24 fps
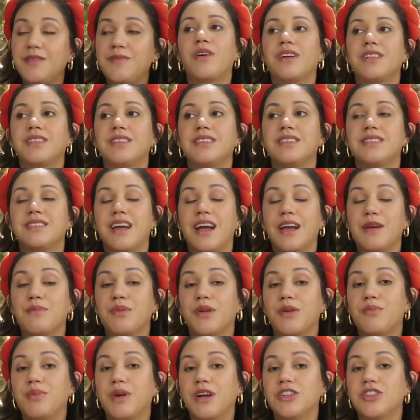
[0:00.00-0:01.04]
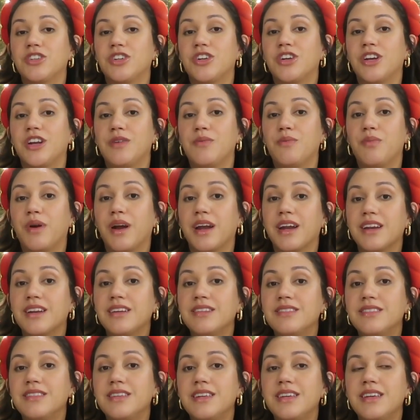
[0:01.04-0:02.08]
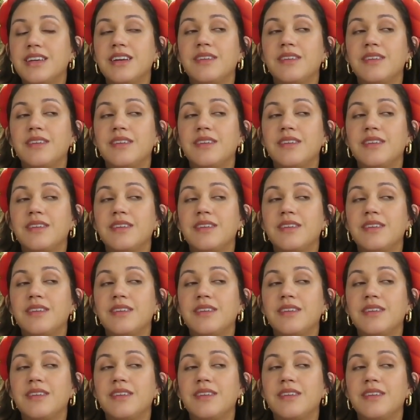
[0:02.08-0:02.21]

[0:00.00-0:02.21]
or at least high blood pressure in pregnancy.